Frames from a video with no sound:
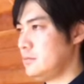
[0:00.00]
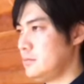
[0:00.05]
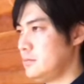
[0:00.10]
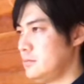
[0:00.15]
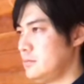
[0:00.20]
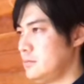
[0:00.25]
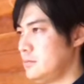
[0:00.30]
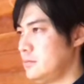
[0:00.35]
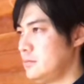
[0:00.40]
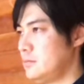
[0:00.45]

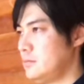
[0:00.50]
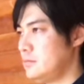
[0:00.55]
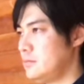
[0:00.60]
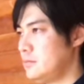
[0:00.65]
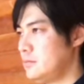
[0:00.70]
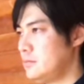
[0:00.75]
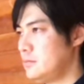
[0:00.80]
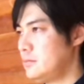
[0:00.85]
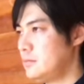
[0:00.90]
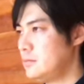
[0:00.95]

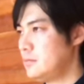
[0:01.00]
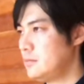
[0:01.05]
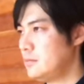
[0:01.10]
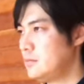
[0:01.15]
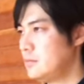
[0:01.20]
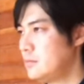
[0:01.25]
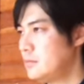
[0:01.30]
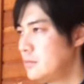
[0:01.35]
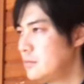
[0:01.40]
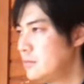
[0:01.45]

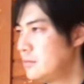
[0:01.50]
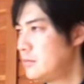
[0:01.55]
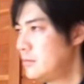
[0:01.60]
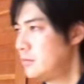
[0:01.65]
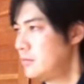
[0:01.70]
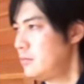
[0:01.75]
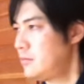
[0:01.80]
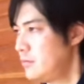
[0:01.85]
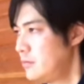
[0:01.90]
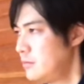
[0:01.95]

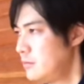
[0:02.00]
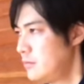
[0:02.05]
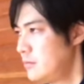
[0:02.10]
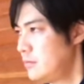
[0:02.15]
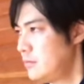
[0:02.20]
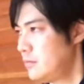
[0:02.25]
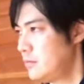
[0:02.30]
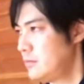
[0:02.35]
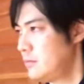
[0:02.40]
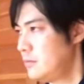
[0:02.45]

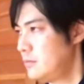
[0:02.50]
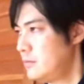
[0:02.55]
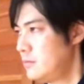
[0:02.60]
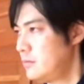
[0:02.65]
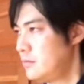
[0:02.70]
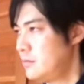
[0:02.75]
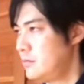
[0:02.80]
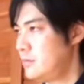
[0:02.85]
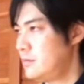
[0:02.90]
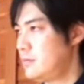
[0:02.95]

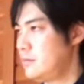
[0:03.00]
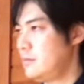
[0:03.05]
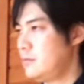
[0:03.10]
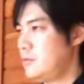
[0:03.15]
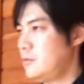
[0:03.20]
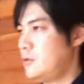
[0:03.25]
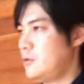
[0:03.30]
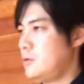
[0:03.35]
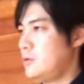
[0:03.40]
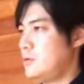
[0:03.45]

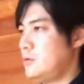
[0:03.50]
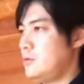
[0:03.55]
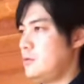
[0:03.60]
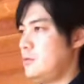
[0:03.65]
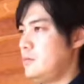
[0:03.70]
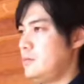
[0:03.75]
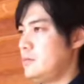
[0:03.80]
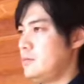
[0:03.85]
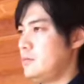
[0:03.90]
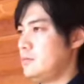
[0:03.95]

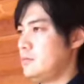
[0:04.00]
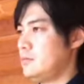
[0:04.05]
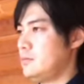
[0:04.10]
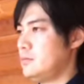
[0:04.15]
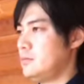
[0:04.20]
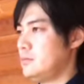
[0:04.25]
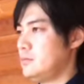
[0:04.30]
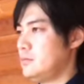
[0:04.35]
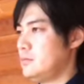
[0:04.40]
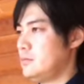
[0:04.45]

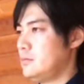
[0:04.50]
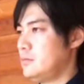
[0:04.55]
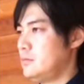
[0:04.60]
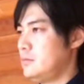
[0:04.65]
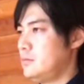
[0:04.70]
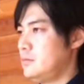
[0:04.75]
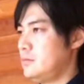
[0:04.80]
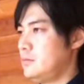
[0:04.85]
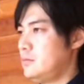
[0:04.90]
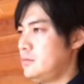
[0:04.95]

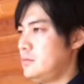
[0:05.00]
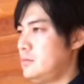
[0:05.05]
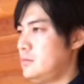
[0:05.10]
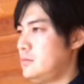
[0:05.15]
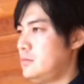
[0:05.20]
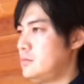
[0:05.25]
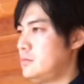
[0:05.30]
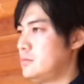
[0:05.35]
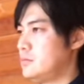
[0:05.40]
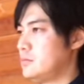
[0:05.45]

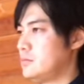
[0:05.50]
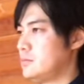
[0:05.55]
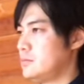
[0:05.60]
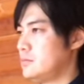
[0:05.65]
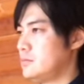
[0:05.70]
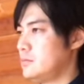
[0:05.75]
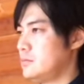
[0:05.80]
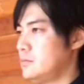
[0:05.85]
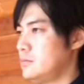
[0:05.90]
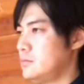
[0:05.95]

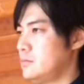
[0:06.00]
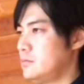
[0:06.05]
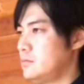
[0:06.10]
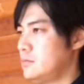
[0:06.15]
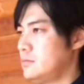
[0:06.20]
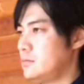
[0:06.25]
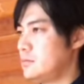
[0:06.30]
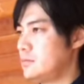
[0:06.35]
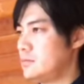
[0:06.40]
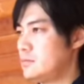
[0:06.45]

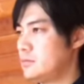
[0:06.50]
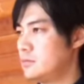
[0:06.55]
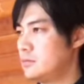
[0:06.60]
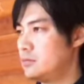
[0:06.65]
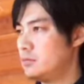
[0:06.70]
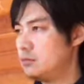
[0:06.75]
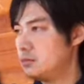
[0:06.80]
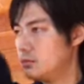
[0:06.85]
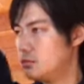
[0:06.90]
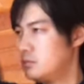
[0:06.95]

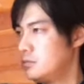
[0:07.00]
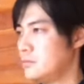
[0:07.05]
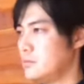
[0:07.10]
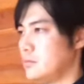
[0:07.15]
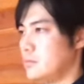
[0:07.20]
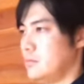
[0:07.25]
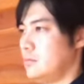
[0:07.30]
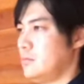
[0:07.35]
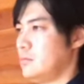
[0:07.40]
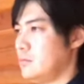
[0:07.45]

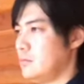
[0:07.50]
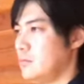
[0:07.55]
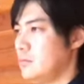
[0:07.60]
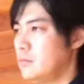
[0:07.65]
(silence)